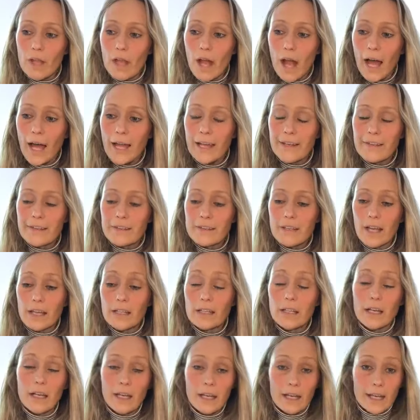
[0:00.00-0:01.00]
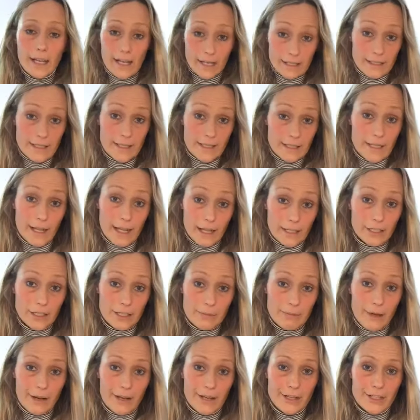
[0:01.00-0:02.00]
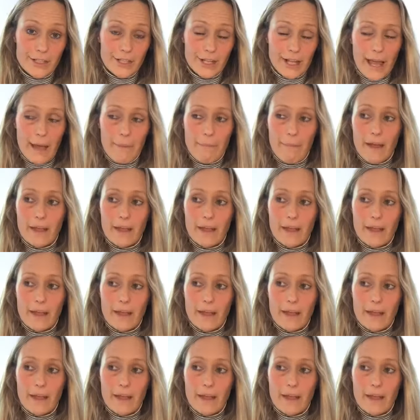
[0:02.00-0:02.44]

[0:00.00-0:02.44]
And luckily I did actually manage to get